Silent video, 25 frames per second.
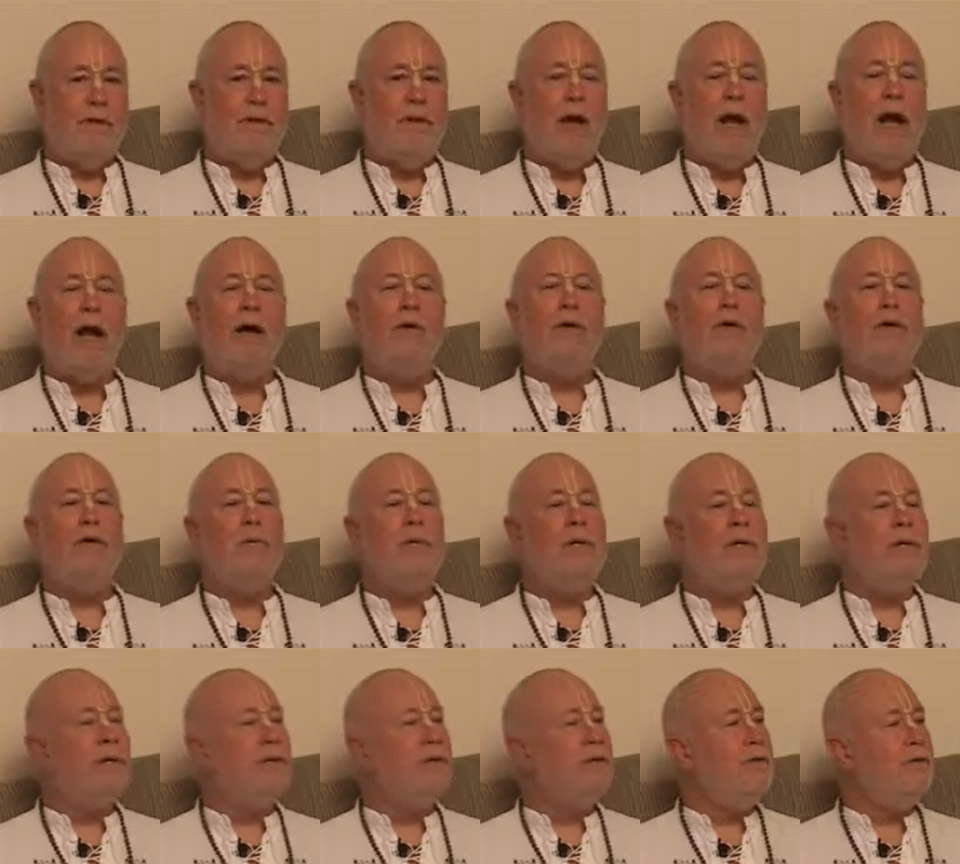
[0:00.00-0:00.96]
So how can
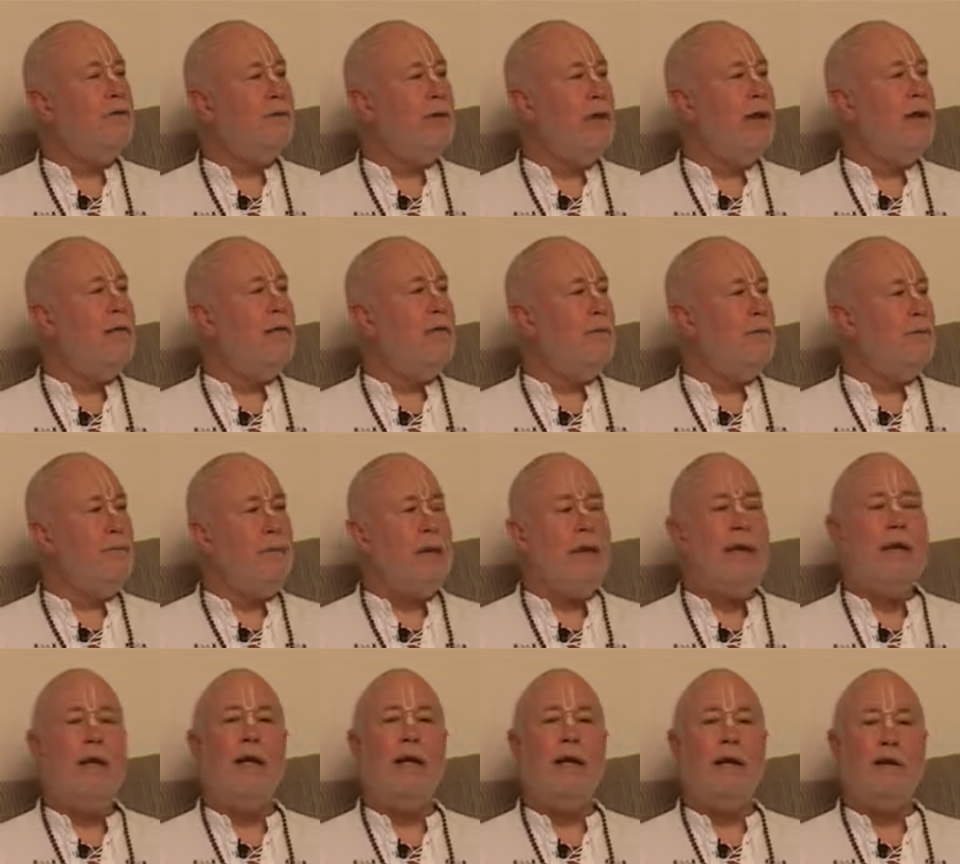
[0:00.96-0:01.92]
we understand the
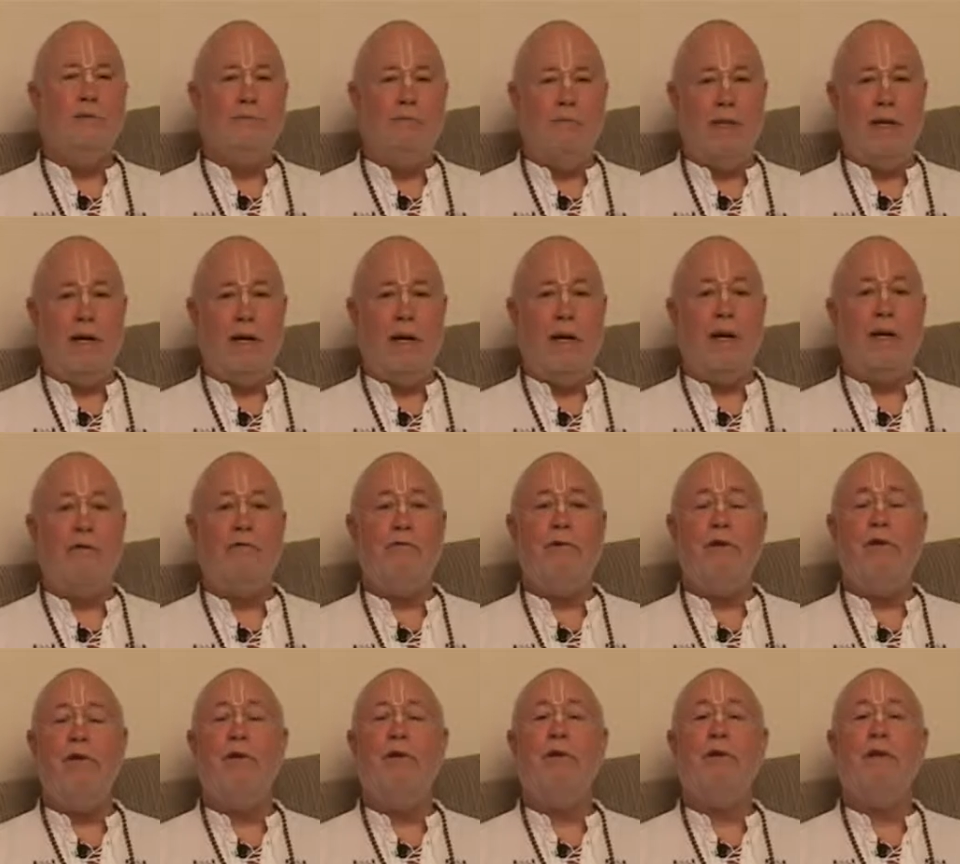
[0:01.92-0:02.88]
meaning of meaning if
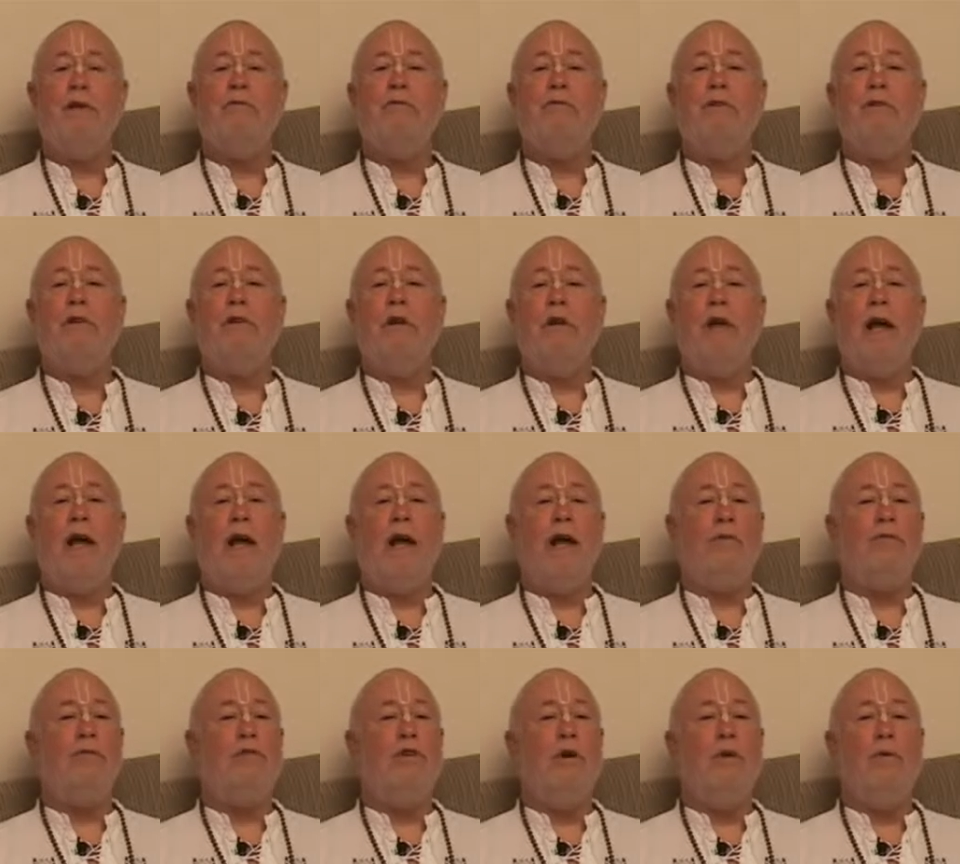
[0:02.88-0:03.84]
we don't even
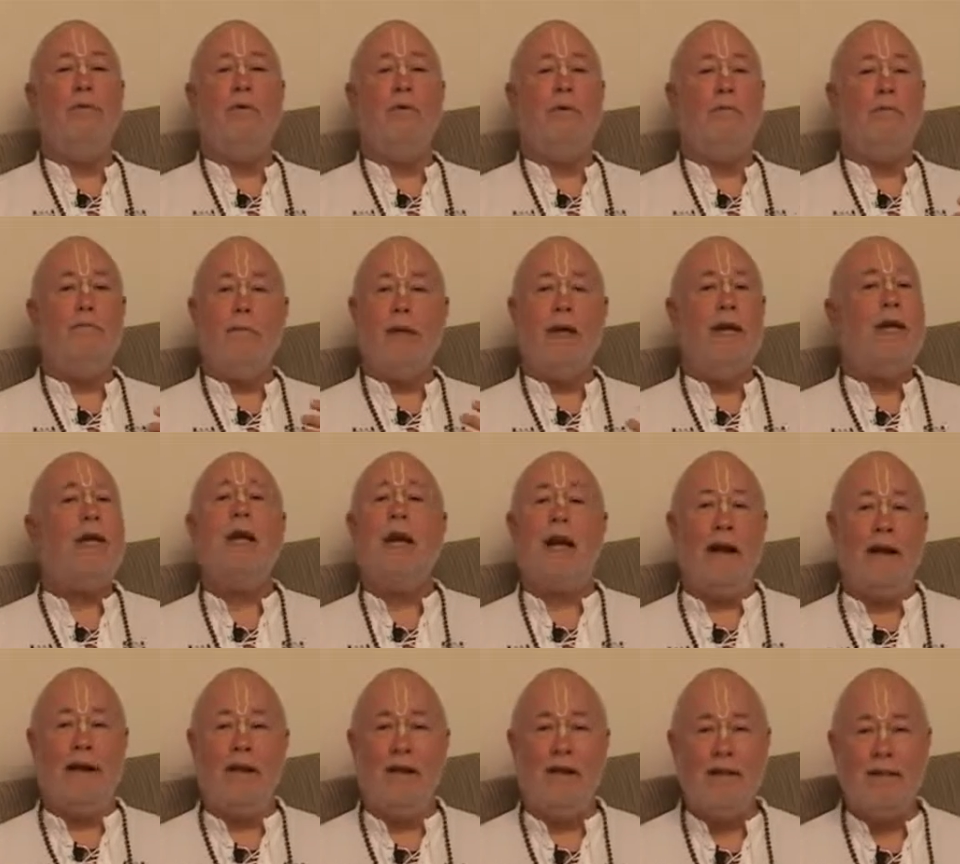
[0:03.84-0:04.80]
know the
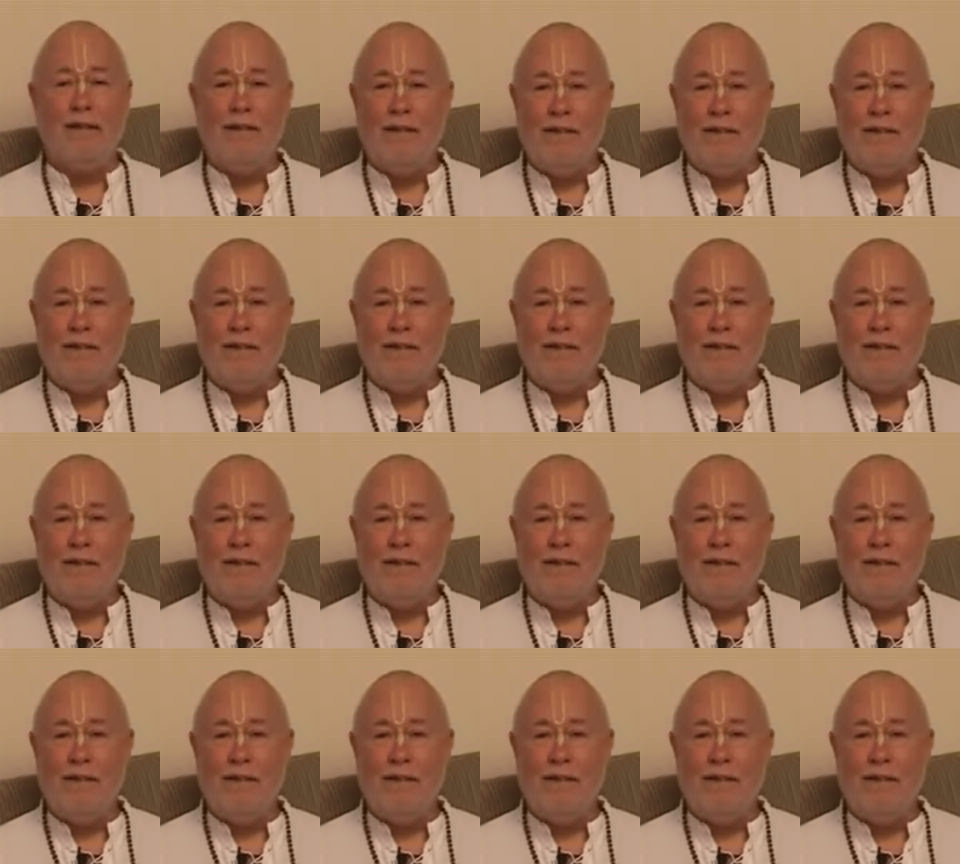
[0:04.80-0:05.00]
meaning